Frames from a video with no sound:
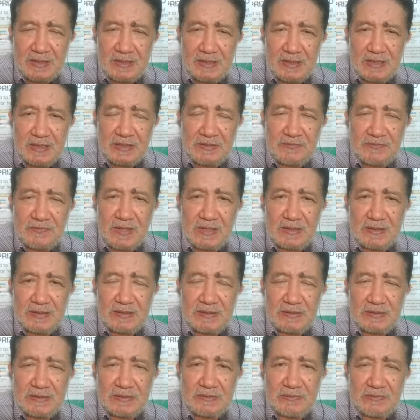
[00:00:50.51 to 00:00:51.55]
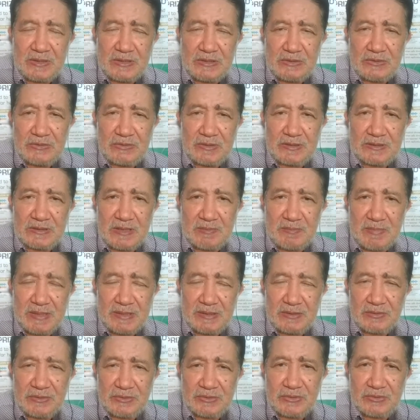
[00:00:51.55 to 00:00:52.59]
In fact, when you look at the
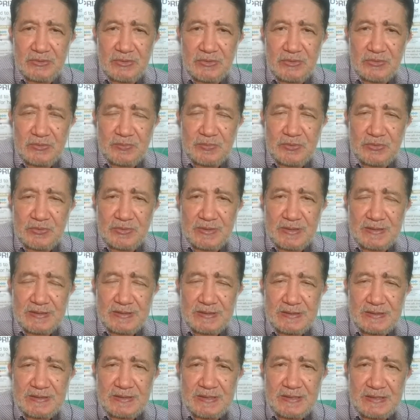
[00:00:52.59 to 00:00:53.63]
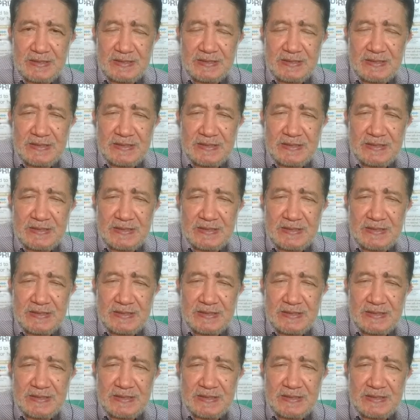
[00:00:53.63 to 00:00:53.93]
microscope, you can see